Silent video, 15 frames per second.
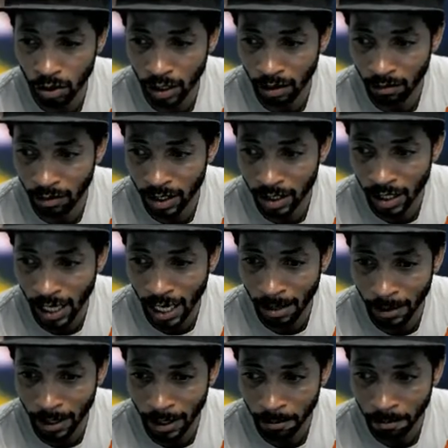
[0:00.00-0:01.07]
leave the
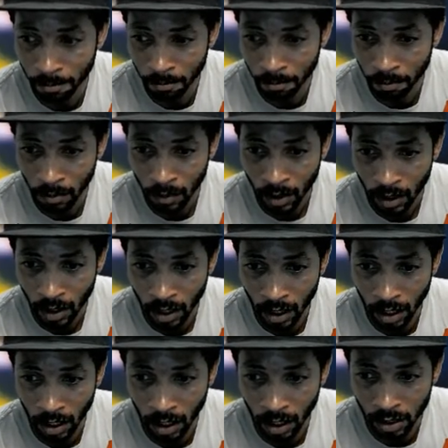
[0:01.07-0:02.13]
timing
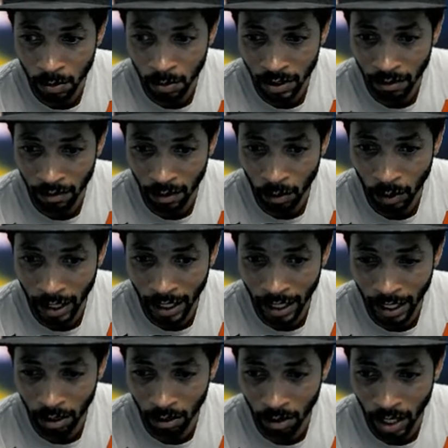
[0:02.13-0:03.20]
a specific way.
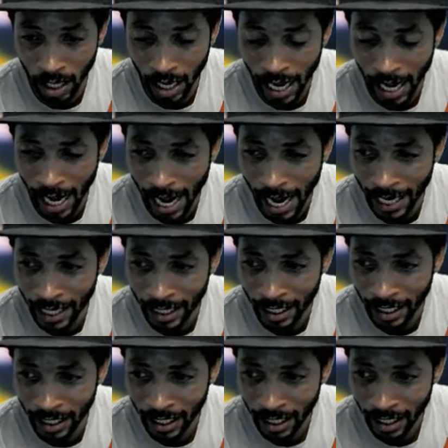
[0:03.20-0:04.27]
Now, I
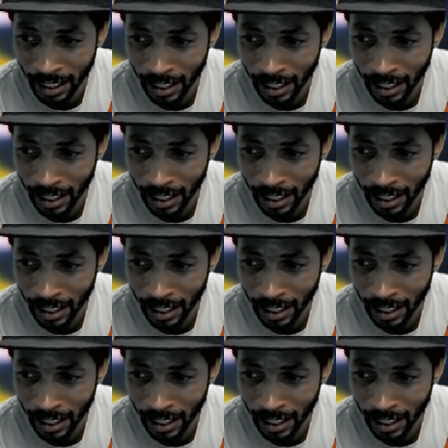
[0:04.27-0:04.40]
didn't